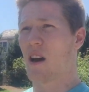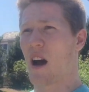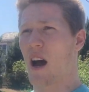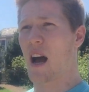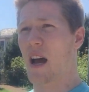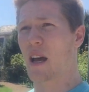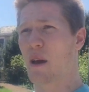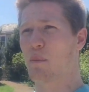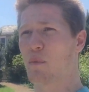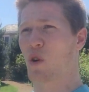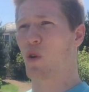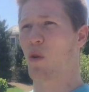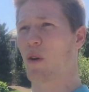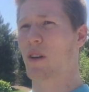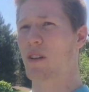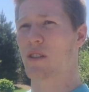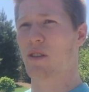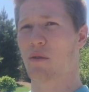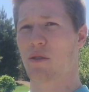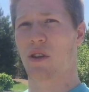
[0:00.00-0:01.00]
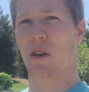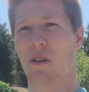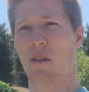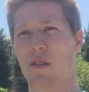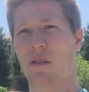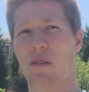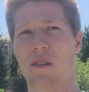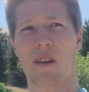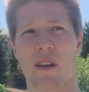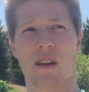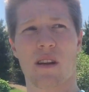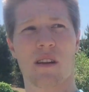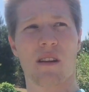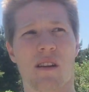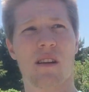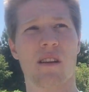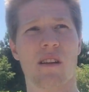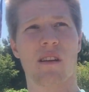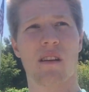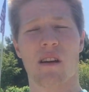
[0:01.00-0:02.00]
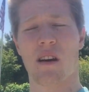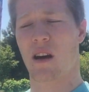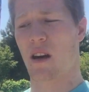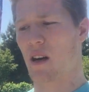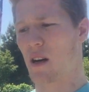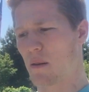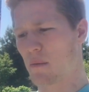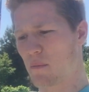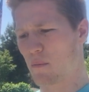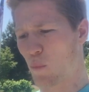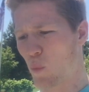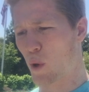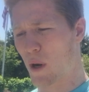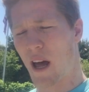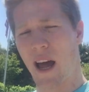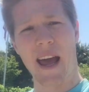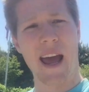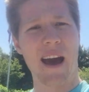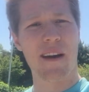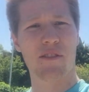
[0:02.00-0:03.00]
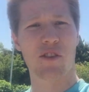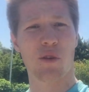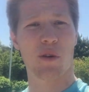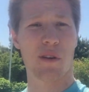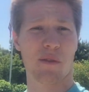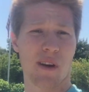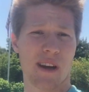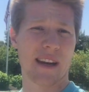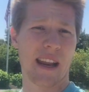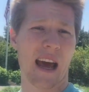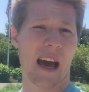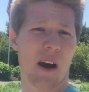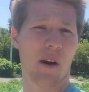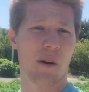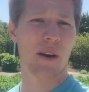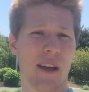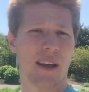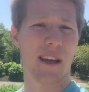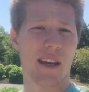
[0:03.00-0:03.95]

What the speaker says: I am going to turn what I have going right now